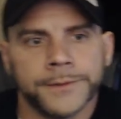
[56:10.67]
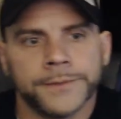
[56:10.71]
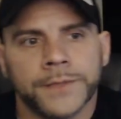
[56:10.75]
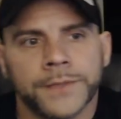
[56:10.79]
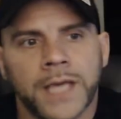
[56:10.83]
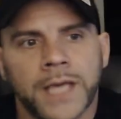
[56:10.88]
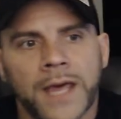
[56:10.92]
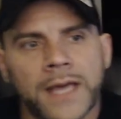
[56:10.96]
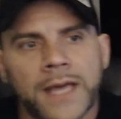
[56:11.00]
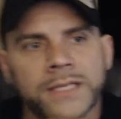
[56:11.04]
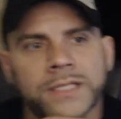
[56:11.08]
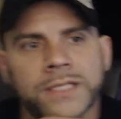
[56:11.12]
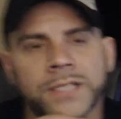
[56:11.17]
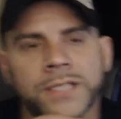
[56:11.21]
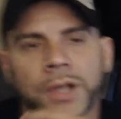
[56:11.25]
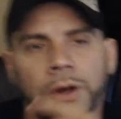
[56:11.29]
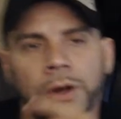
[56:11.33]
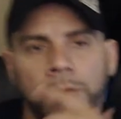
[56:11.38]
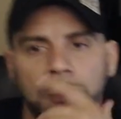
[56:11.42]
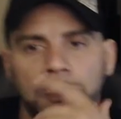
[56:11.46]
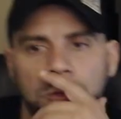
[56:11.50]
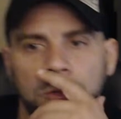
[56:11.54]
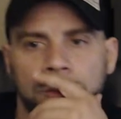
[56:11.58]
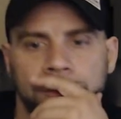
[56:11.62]
Yeah, that's
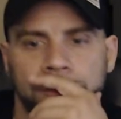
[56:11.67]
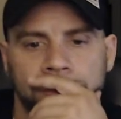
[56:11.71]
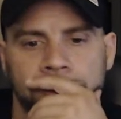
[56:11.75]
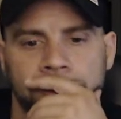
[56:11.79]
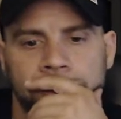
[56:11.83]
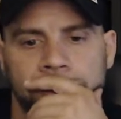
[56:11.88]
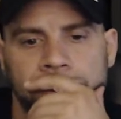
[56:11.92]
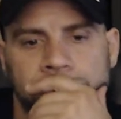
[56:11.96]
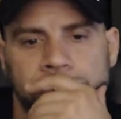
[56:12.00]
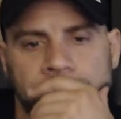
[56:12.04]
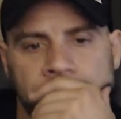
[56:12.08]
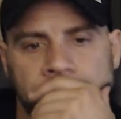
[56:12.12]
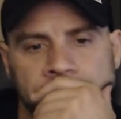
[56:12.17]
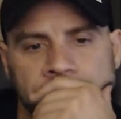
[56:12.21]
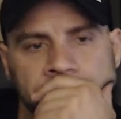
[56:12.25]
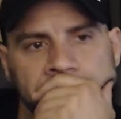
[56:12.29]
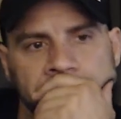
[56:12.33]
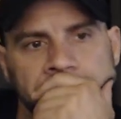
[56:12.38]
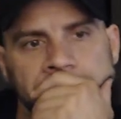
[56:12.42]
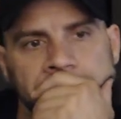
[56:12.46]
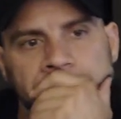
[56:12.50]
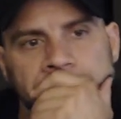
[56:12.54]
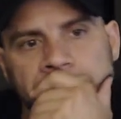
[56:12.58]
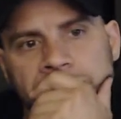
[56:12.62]
terrible.
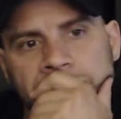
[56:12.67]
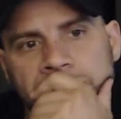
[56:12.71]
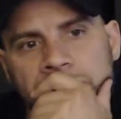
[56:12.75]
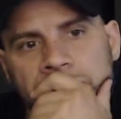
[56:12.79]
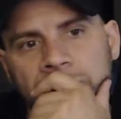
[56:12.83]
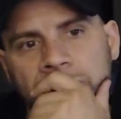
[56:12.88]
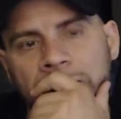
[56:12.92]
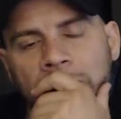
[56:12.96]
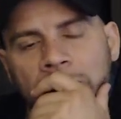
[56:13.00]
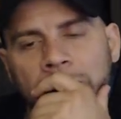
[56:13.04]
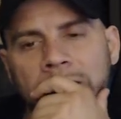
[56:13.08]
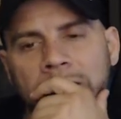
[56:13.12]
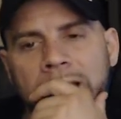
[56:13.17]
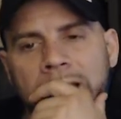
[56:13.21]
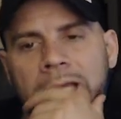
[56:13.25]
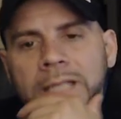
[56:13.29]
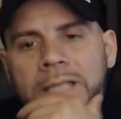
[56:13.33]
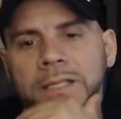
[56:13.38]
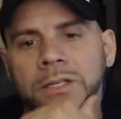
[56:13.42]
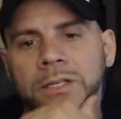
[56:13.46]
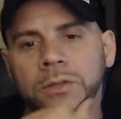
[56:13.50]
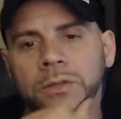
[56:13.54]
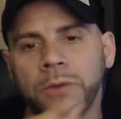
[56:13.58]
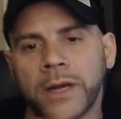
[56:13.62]
Man, we didn't
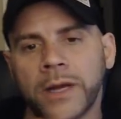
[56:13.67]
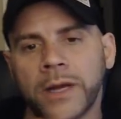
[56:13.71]
get to do